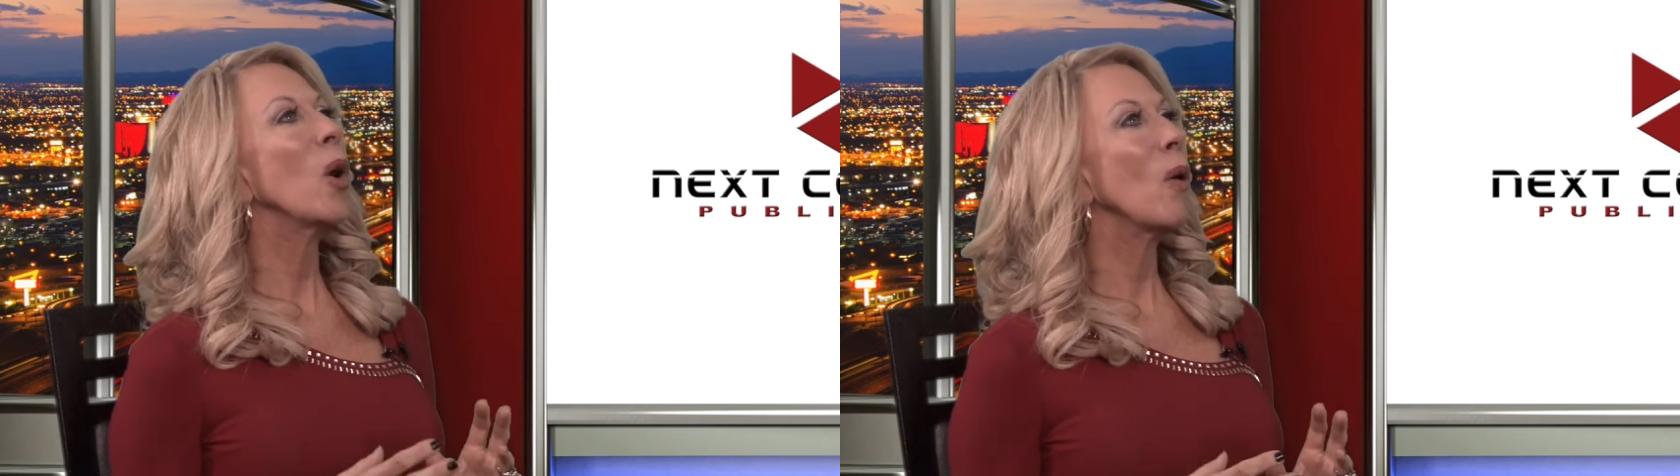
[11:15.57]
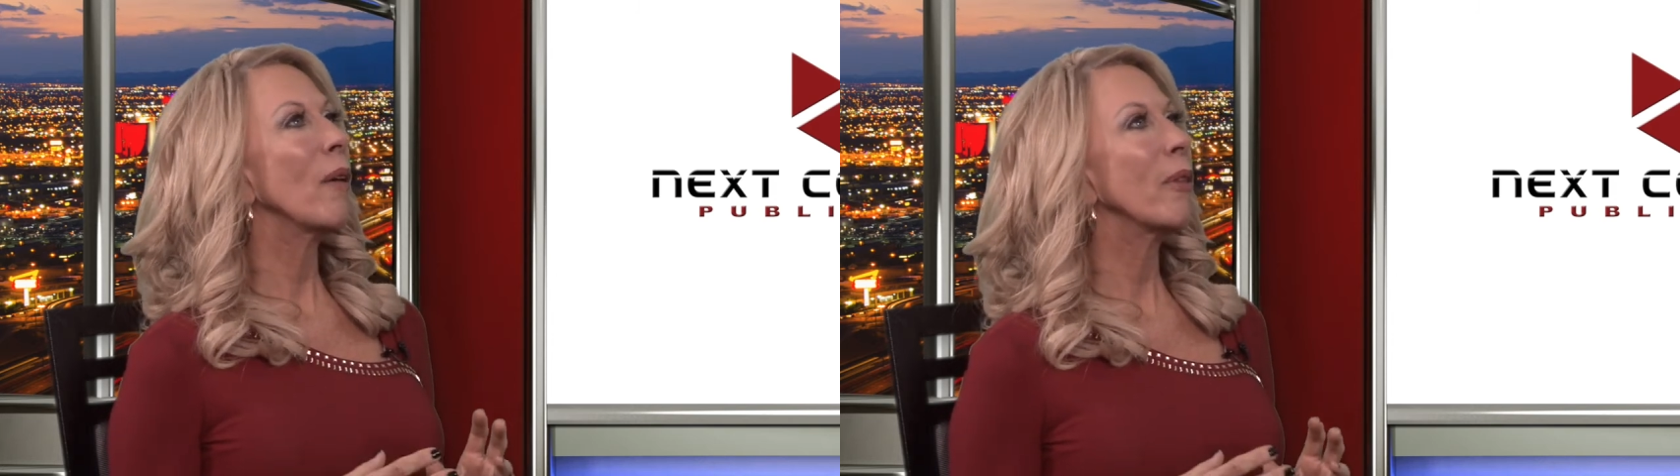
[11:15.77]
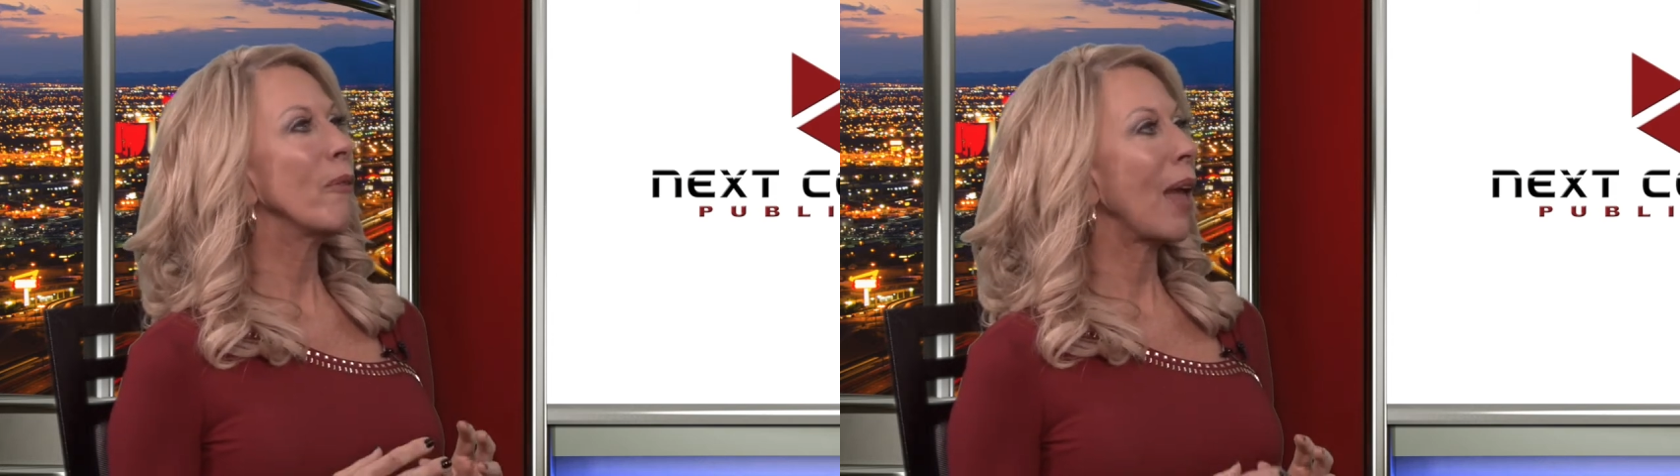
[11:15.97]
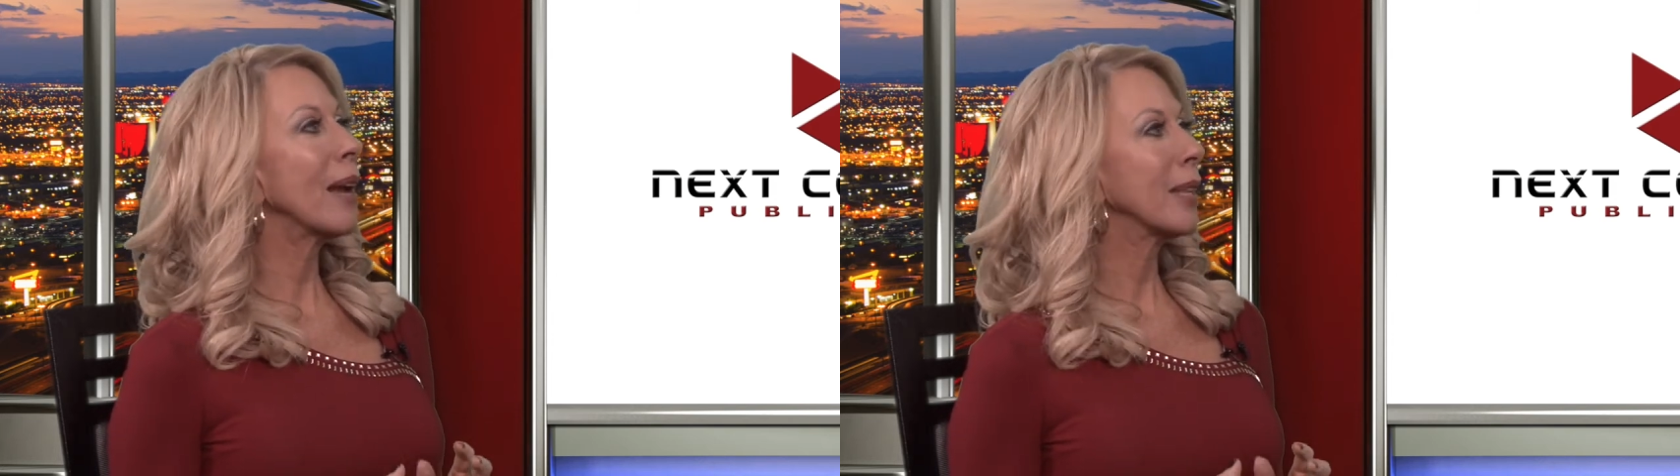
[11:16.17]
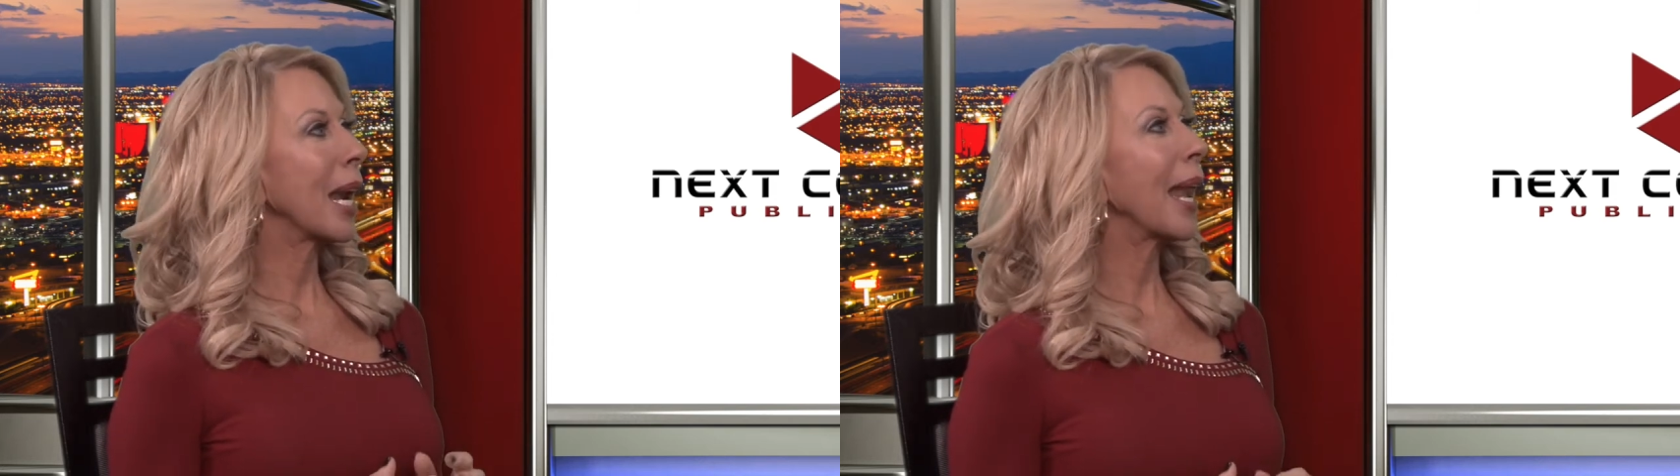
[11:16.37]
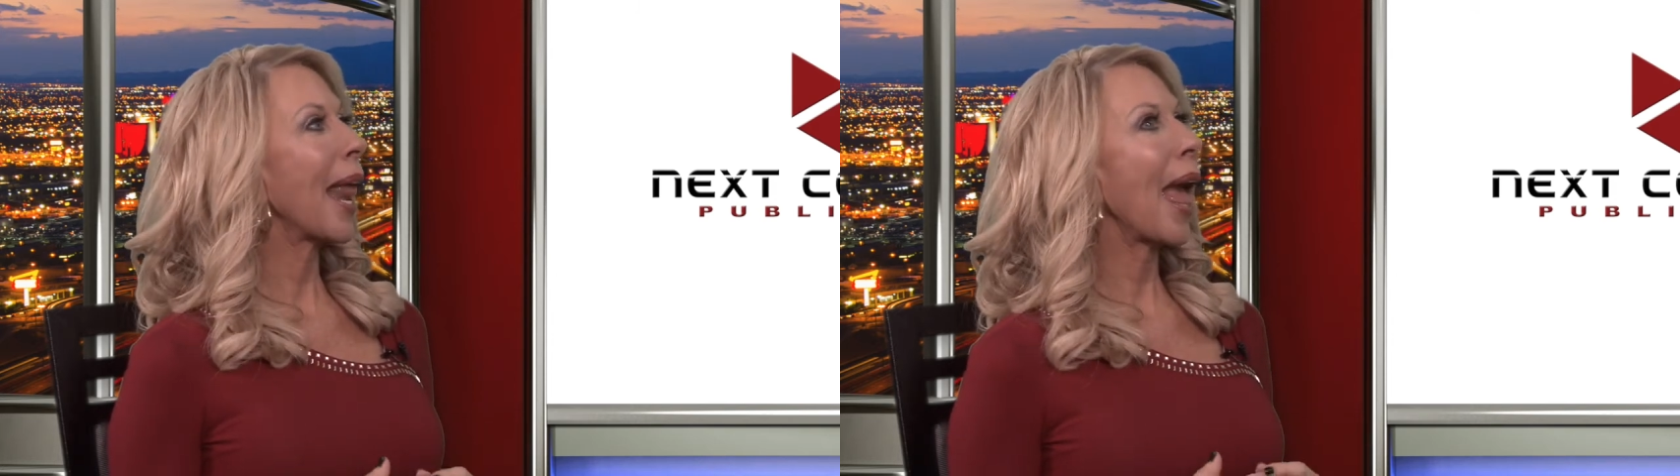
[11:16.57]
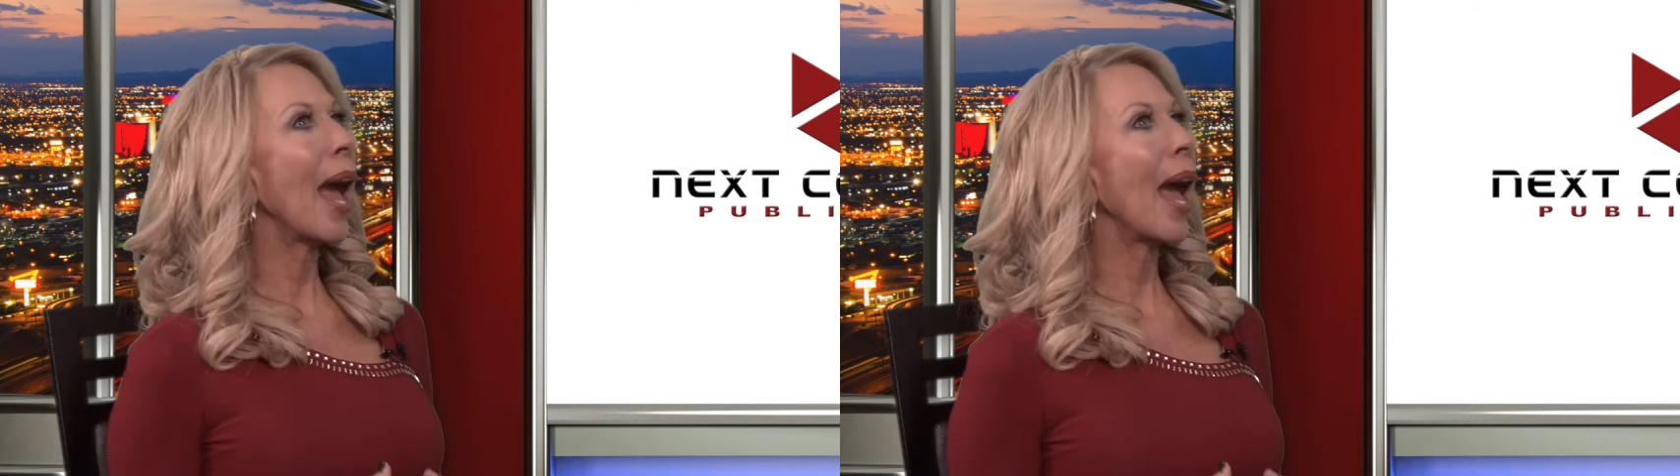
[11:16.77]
go of the fact that I